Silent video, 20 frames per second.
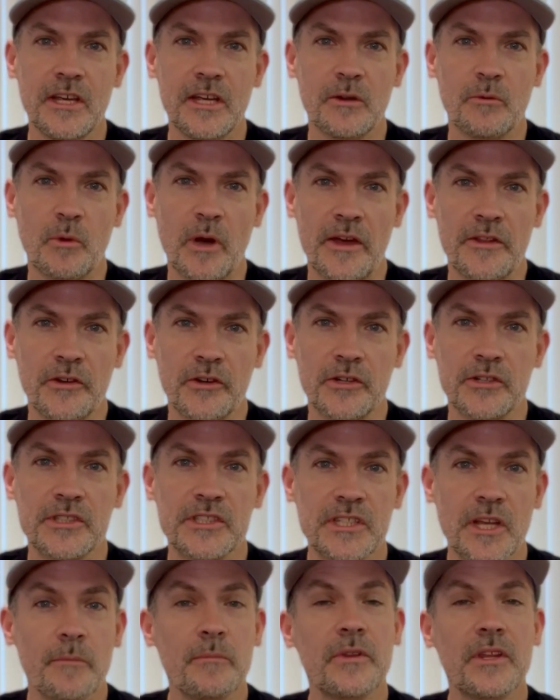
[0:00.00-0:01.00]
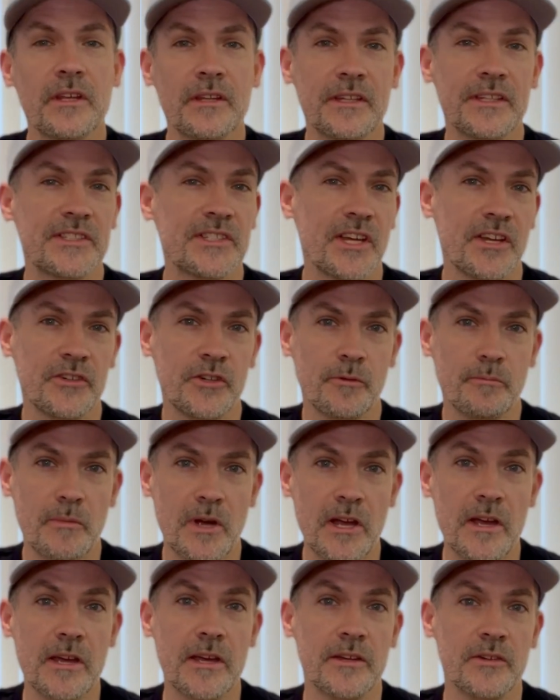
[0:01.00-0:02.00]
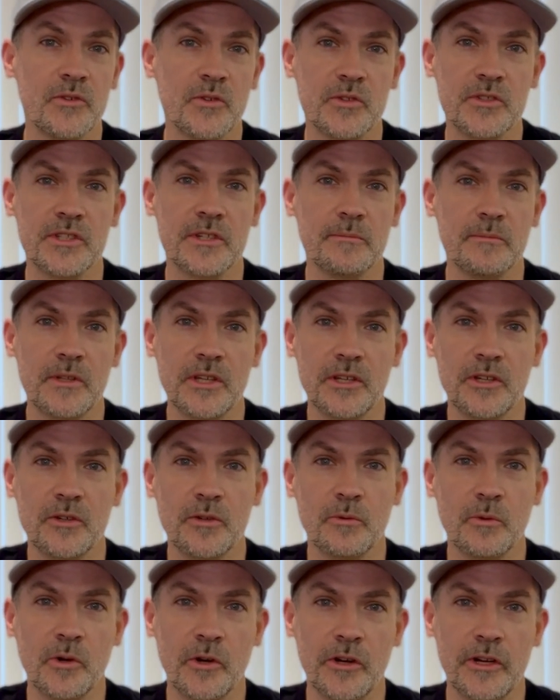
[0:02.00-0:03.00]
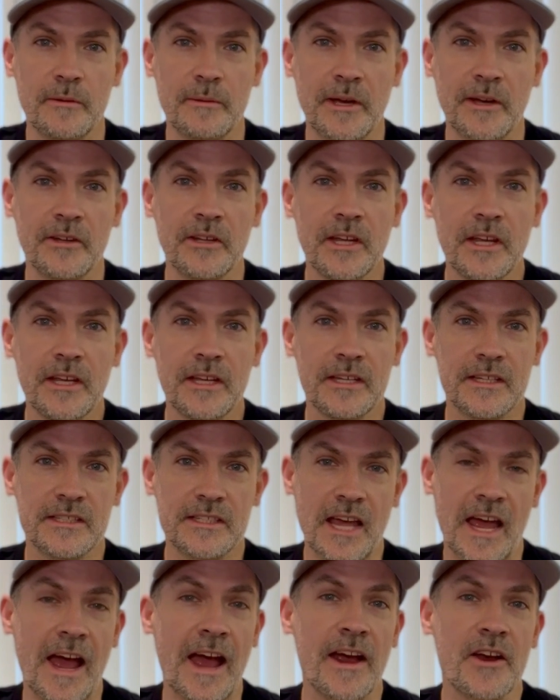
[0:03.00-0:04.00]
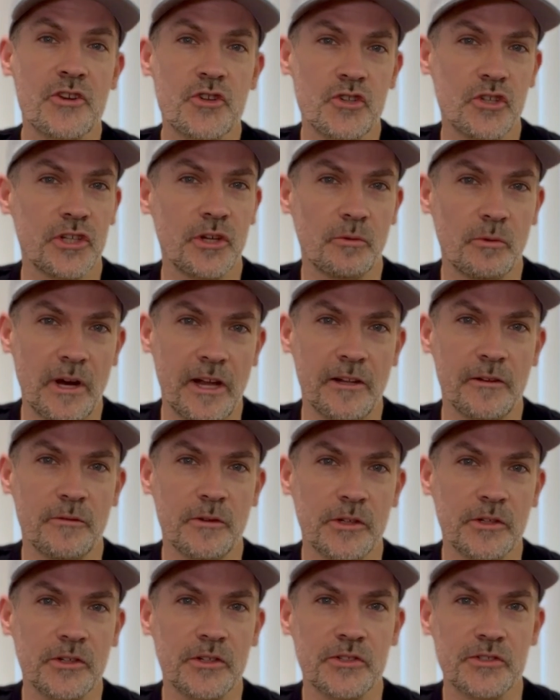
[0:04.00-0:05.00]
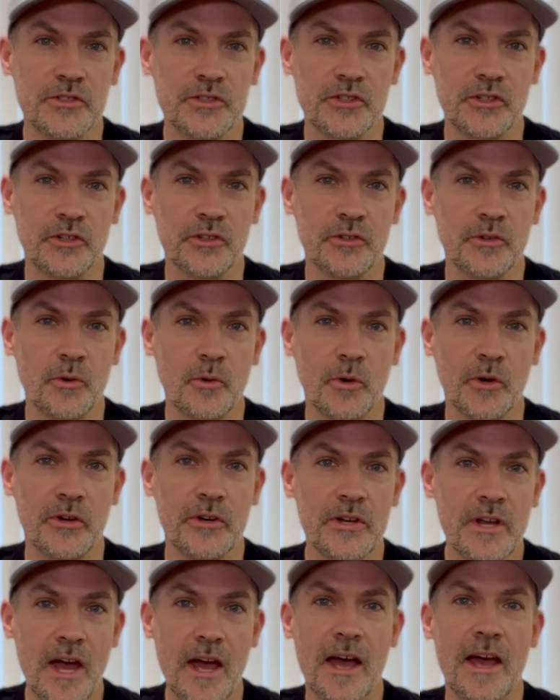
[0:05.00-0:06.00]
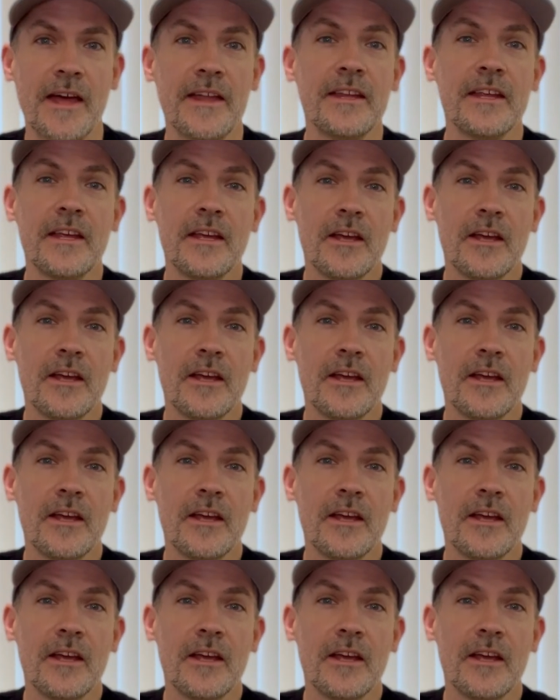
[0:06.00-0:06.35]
whether something that's on your mind or something you're worried about is actually a relevant concern or not.